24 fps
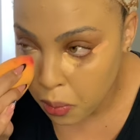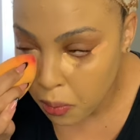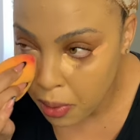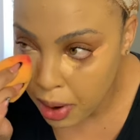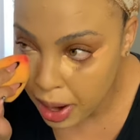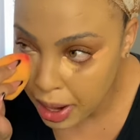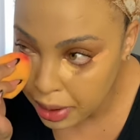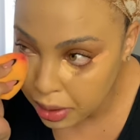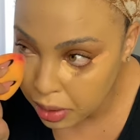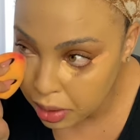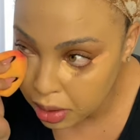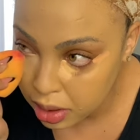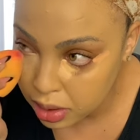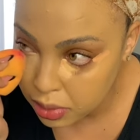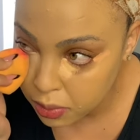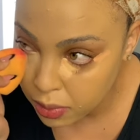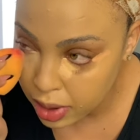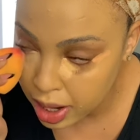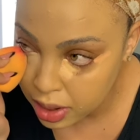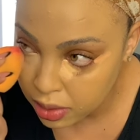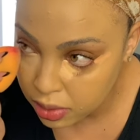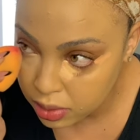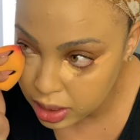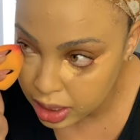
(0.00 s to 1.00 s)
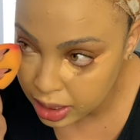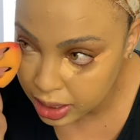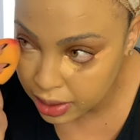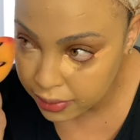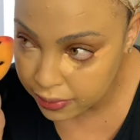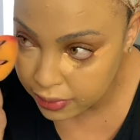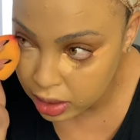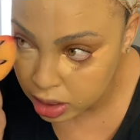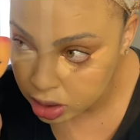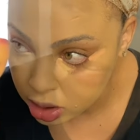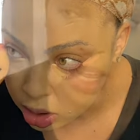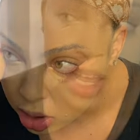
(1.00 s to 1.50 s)
Why not? Why don't I
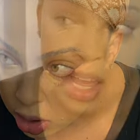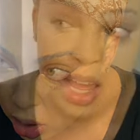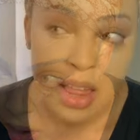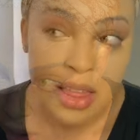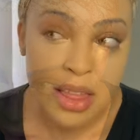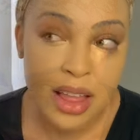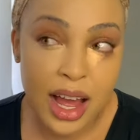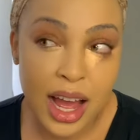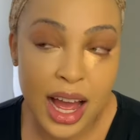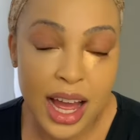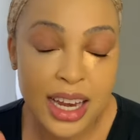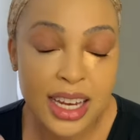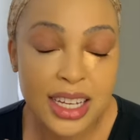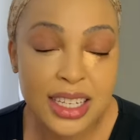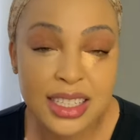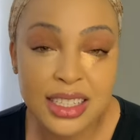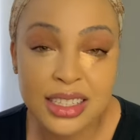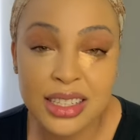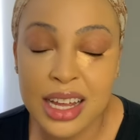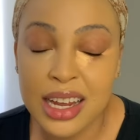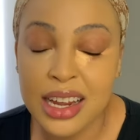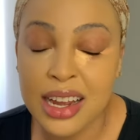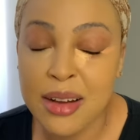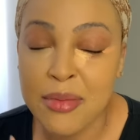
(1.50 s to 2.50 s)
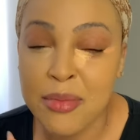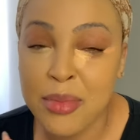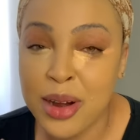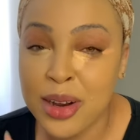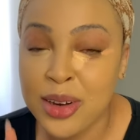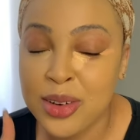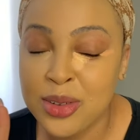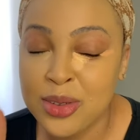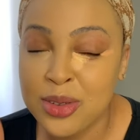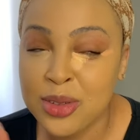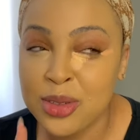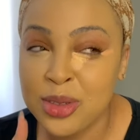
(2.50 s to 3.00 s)
give it a shot? The hardest thing
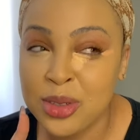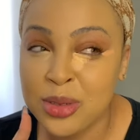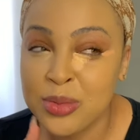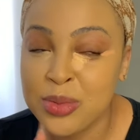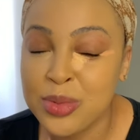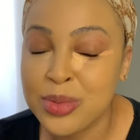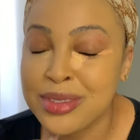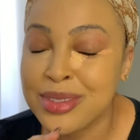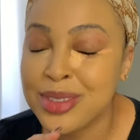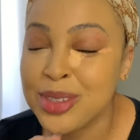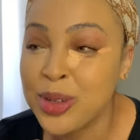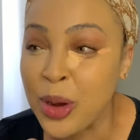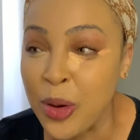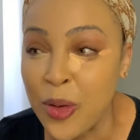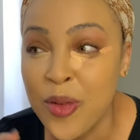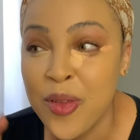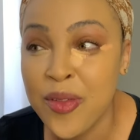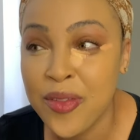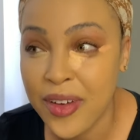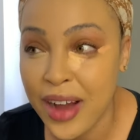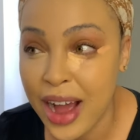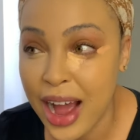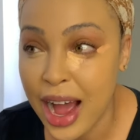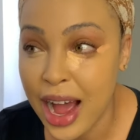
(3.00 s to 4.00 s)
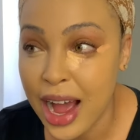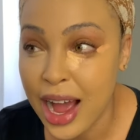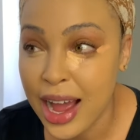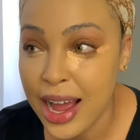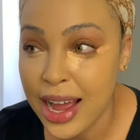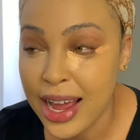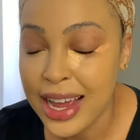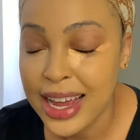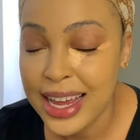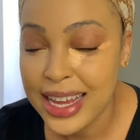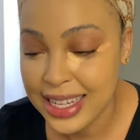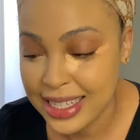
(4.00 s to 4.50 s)
about YouTube so far
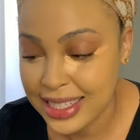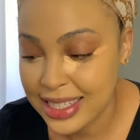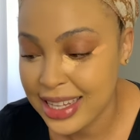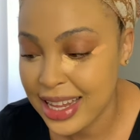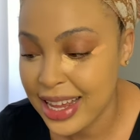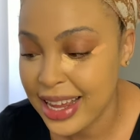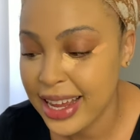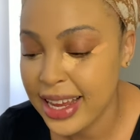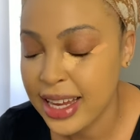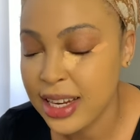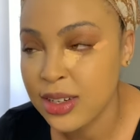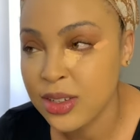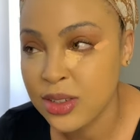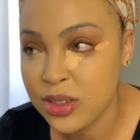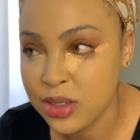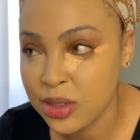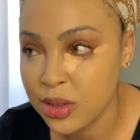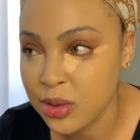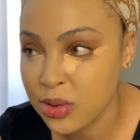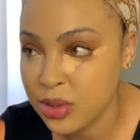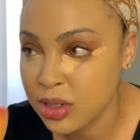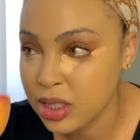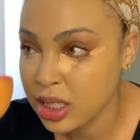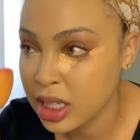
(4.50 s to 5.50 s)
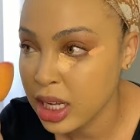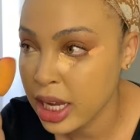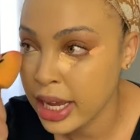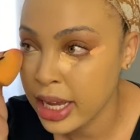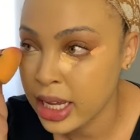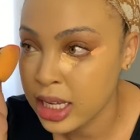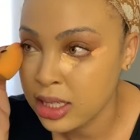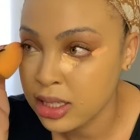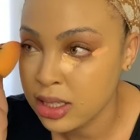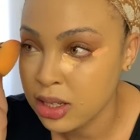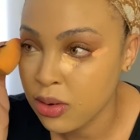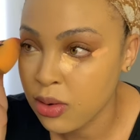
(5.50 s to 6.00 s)
is the intros,
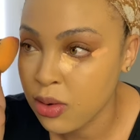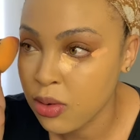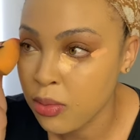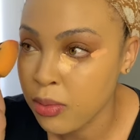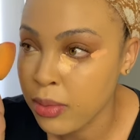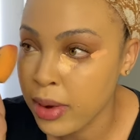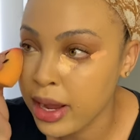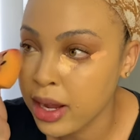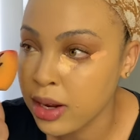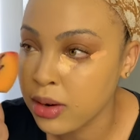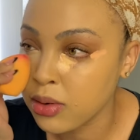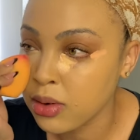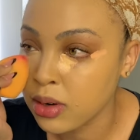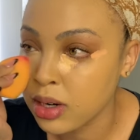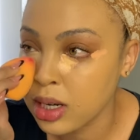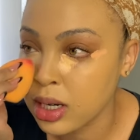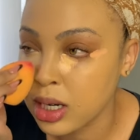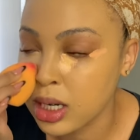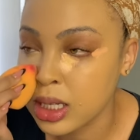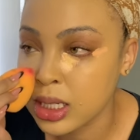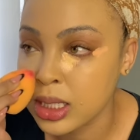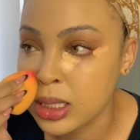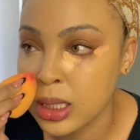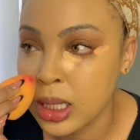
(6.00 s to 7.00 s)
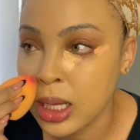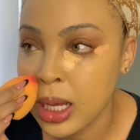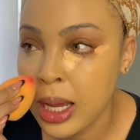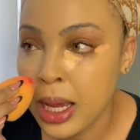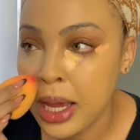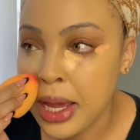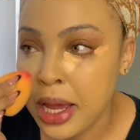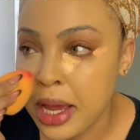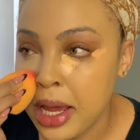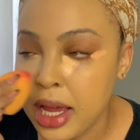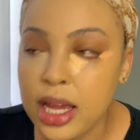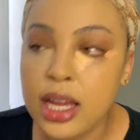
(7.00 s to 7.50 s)
guys. Oh my goodness.
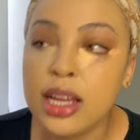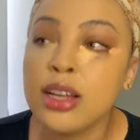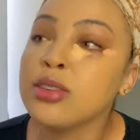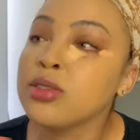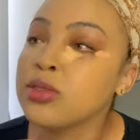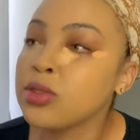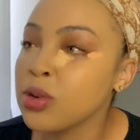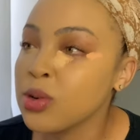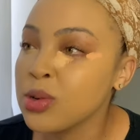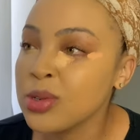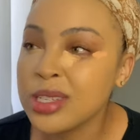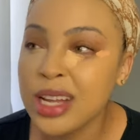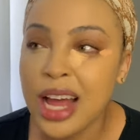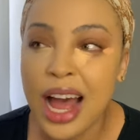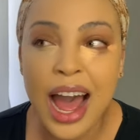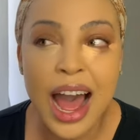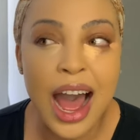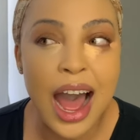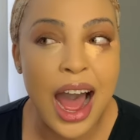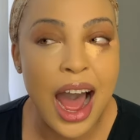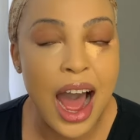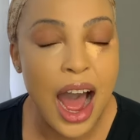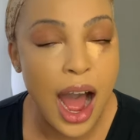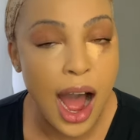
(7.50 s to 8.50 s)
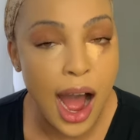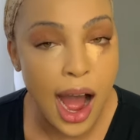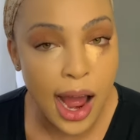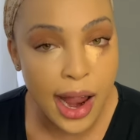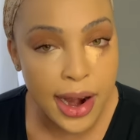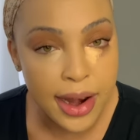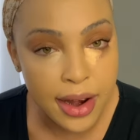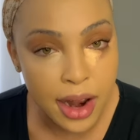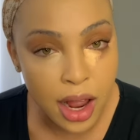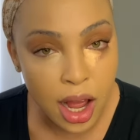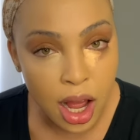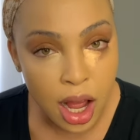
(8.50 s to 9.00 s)
Intros are
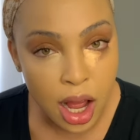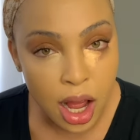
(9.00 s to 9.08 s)
hard.